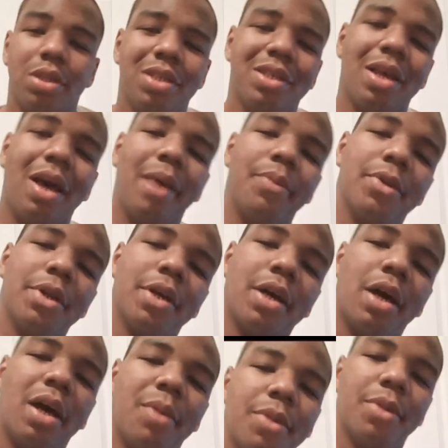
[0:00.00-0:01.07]
just hop in the
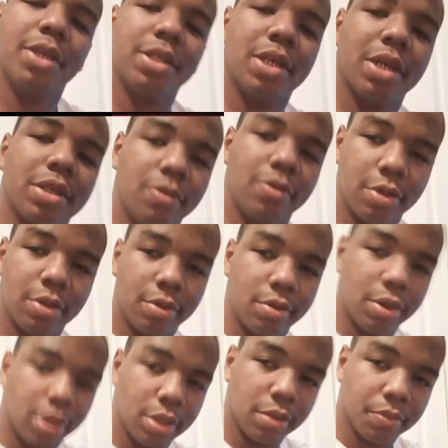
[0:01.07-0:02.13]
comment section real
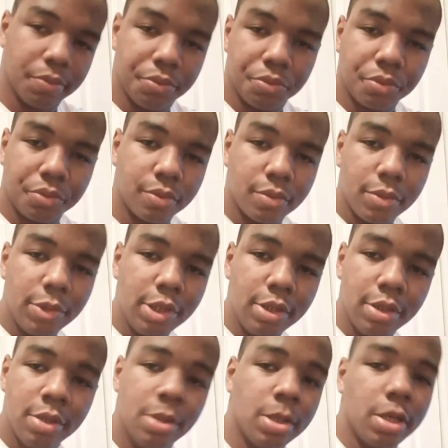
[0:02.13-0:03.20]
quick
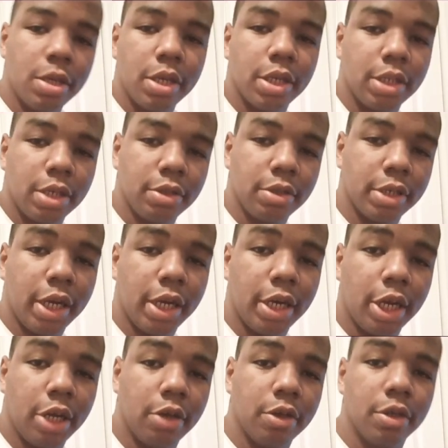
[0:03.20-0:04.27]
so you can get your shout
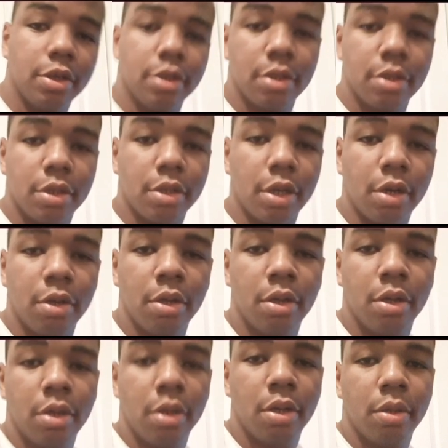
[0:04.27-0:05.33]
out, you know.
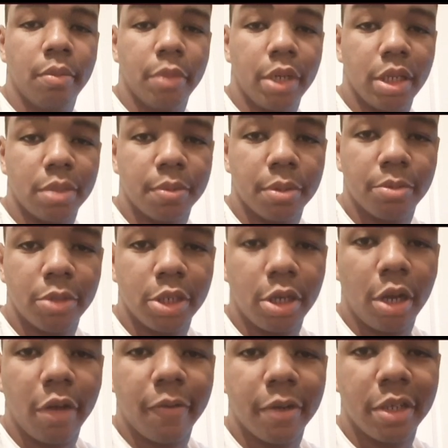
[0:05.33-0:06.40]
But that's pretty much
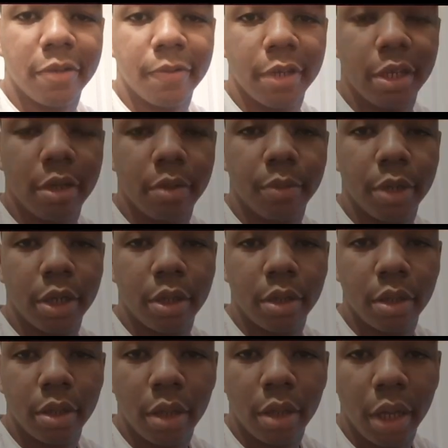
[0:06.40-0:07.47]
all for this video, bro.
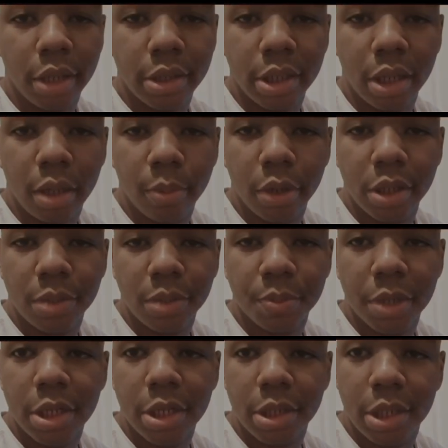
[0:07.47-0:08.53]
I'll see y'all boys.
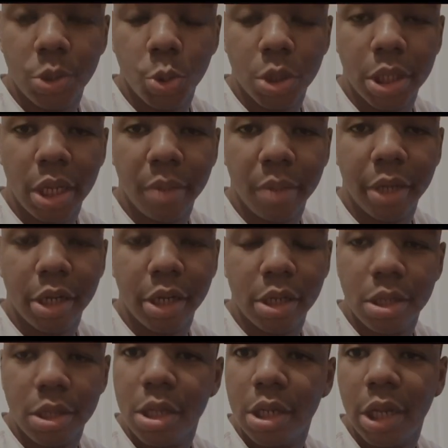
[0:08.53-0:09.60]
Peace. This was 10
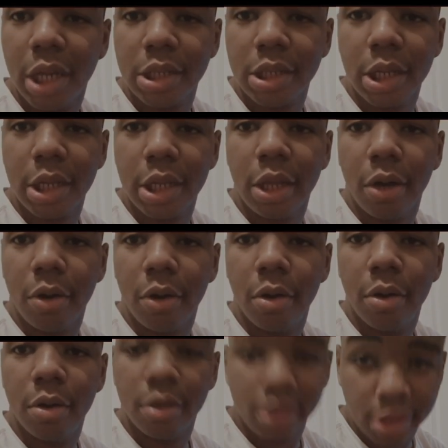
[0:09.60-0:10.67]
minutes. That's lit, though.
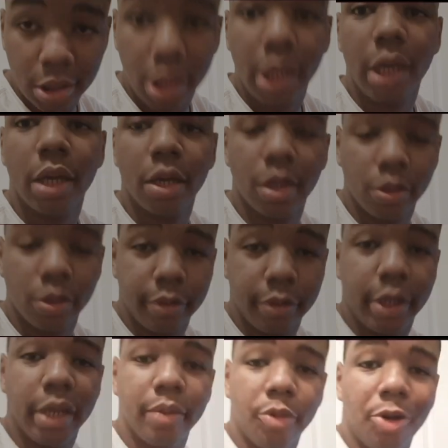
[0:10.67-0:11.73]
It's lit because we
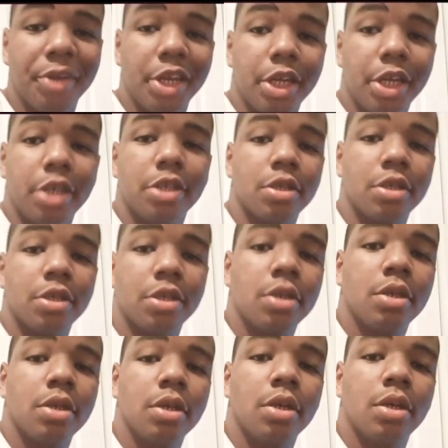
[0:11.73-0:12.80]
need more minutes.
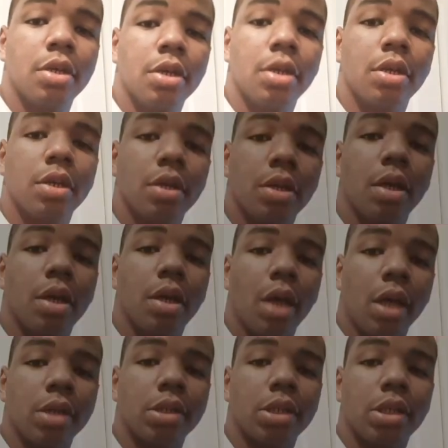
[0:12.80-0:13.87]

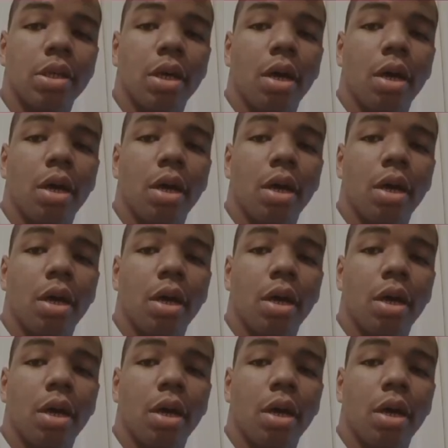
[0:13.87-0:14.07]
I see